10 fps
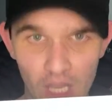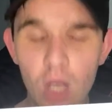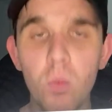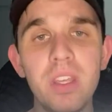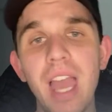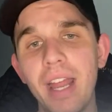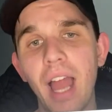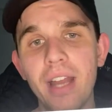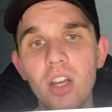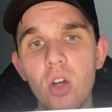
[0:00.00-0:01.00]
Well, yeah,
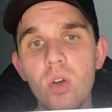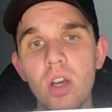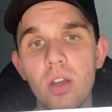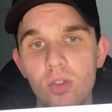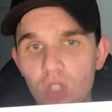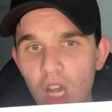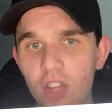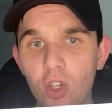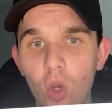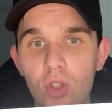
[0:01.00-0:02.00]
I know. So
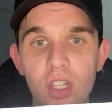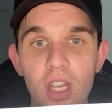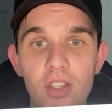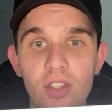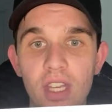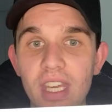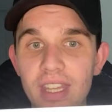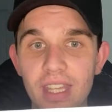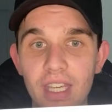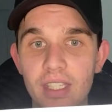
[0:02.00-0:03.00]
Jonathan Knoll says that he
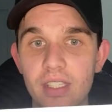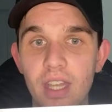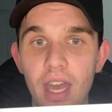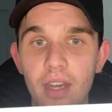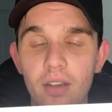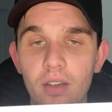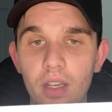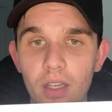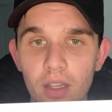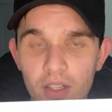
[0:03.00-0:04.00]
thinks that
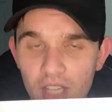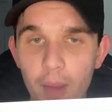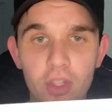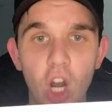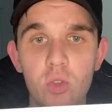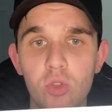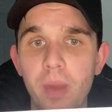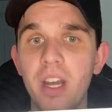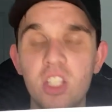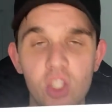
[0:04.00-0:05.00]
his time with the Guardians was
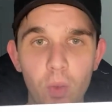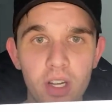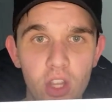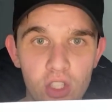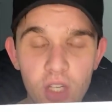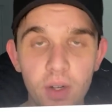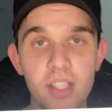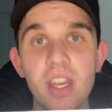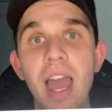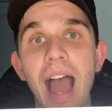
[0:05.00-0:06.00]
better because he went to the
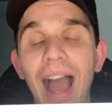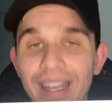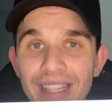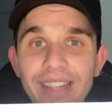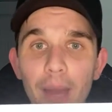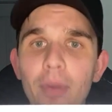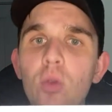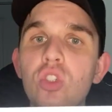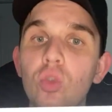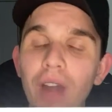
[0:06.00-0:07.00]
series. I get that, but he
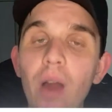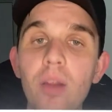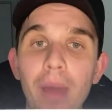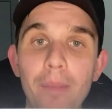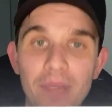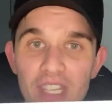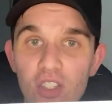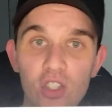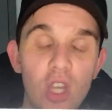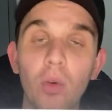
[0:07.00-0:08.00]
was surrounded by
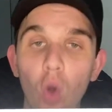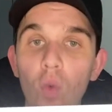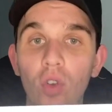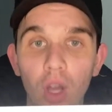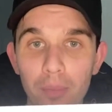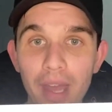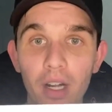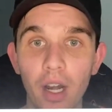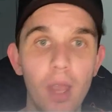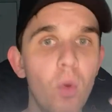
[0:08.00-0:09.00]
pieces that were overall
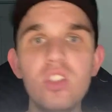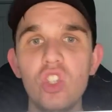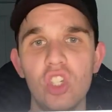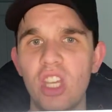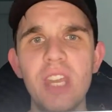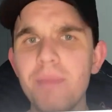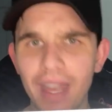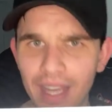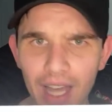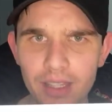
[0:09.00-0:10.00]
better. It wasn't just him that
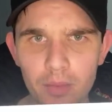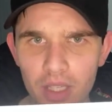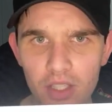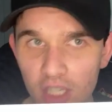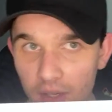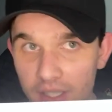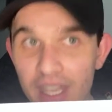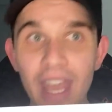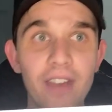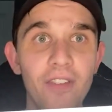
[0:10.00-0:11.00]
got them to the series.
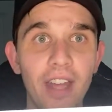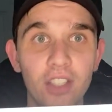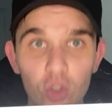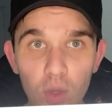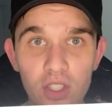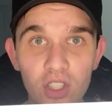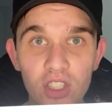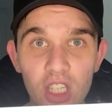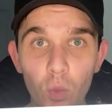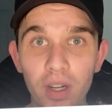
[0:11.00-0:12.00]
In fact, in
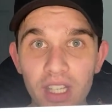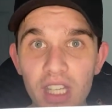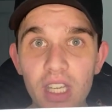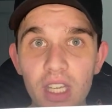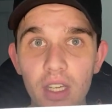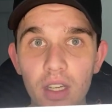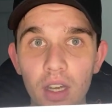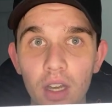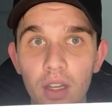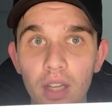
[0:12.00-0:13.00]
2016, when he
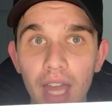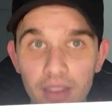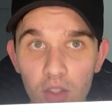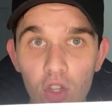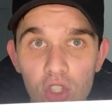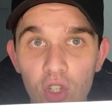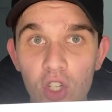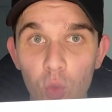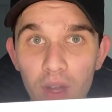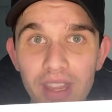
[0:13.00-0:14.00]
got to the
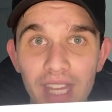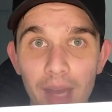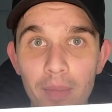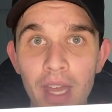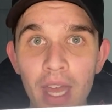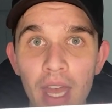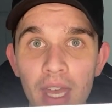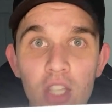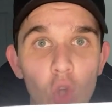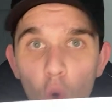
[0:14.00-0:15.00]
series with them,
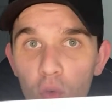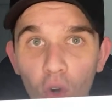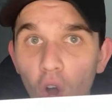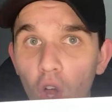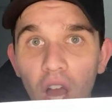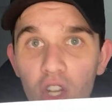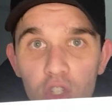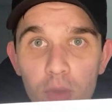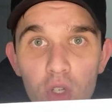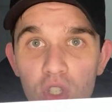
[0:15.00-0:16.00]
his overall
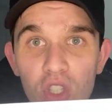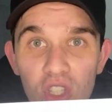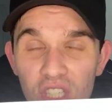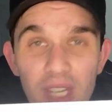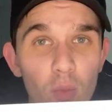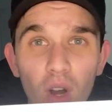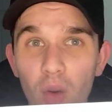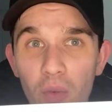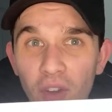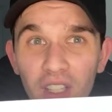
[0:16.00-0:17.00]
contributions to the team
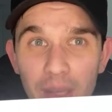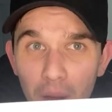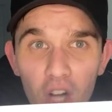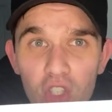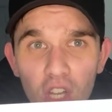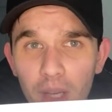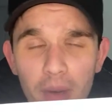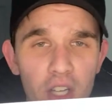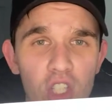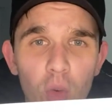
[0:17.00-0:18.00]
were fairly marginal in
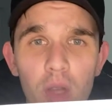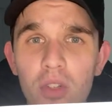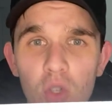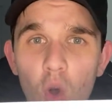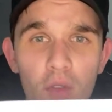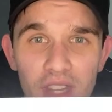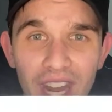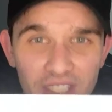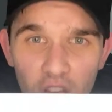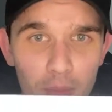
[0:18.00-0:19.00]
comparison to what he would do over the
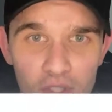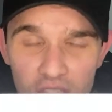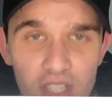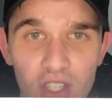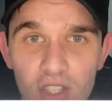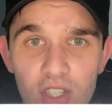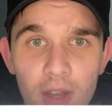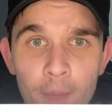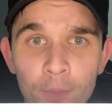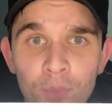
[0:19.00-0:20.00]
next couple seasons.
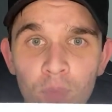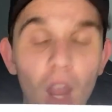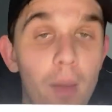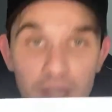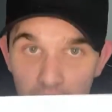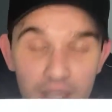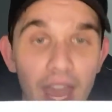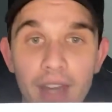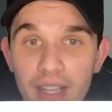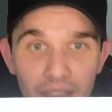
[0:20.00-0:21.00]
I mean, yeah,
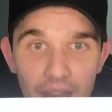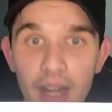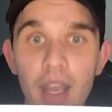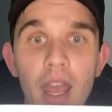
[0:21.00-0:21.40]
and again,